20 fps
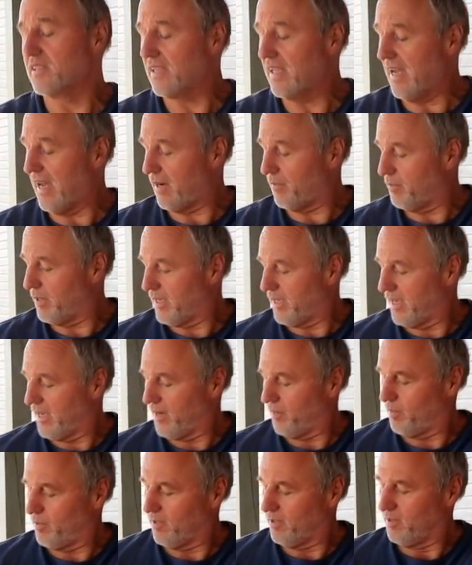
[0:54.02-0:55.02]
It's gotta be.
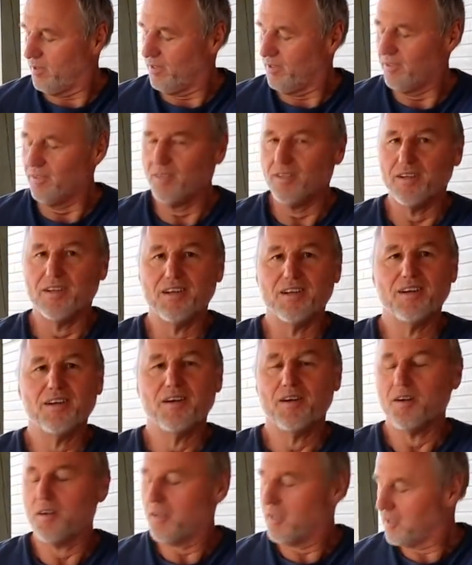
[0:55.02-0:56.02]
Oh, helping. Pump it
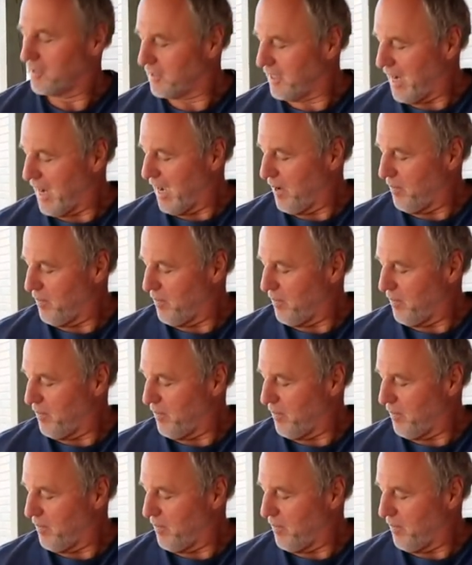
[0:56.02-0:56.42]
up, baby. It's